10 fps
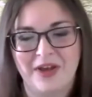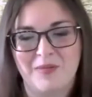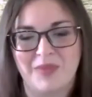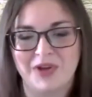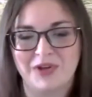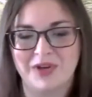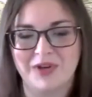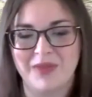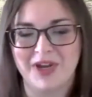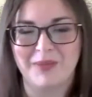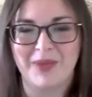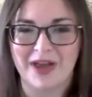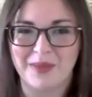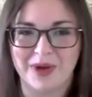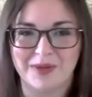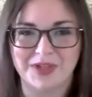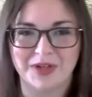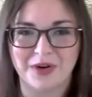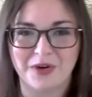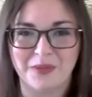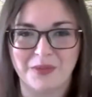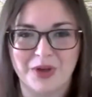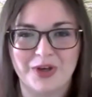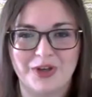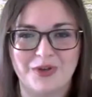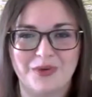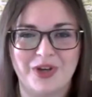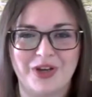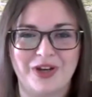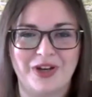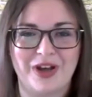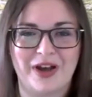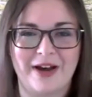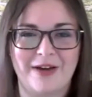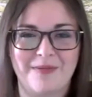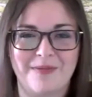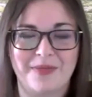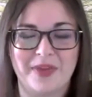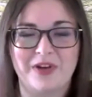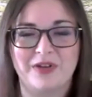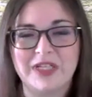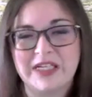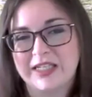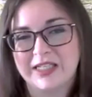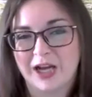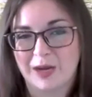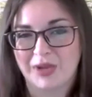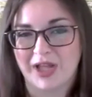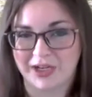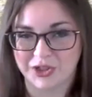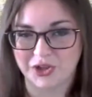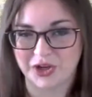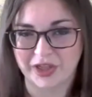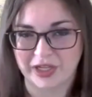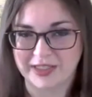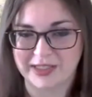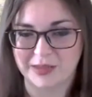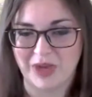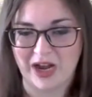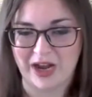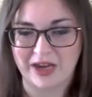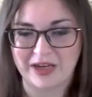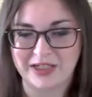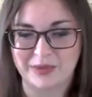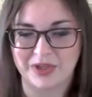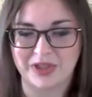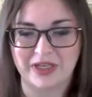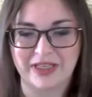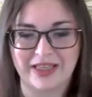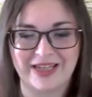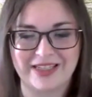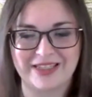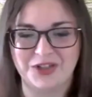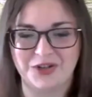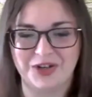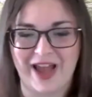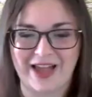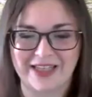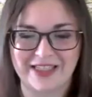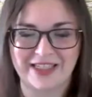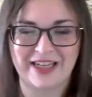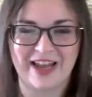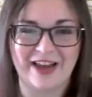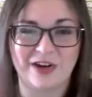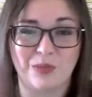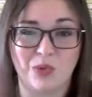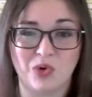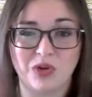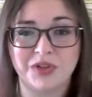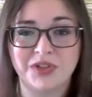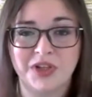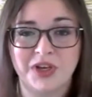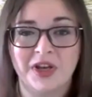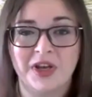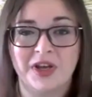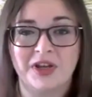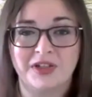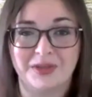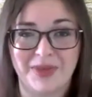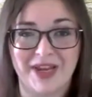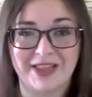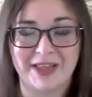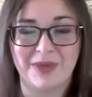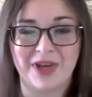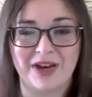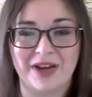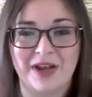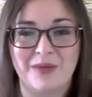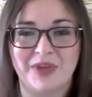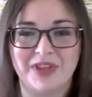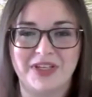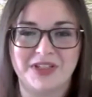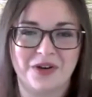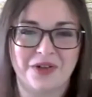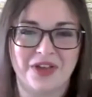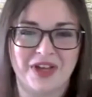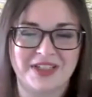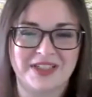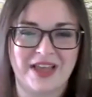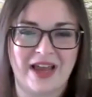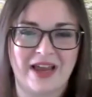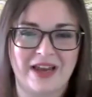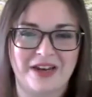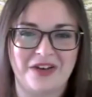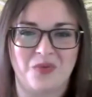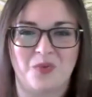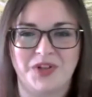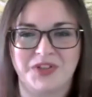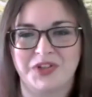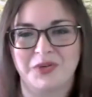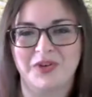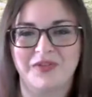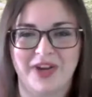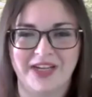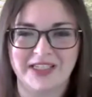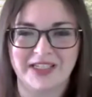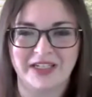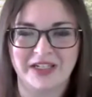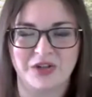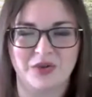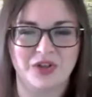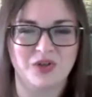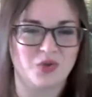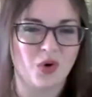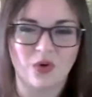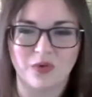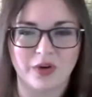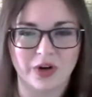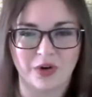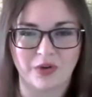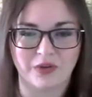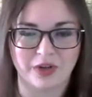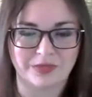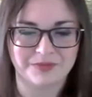But you can make bath bombs at home. You can, it only takes a couple extra things to buy, typically like citric acid and a mold to make them in. But these are things that once you invest in, you can use over and over.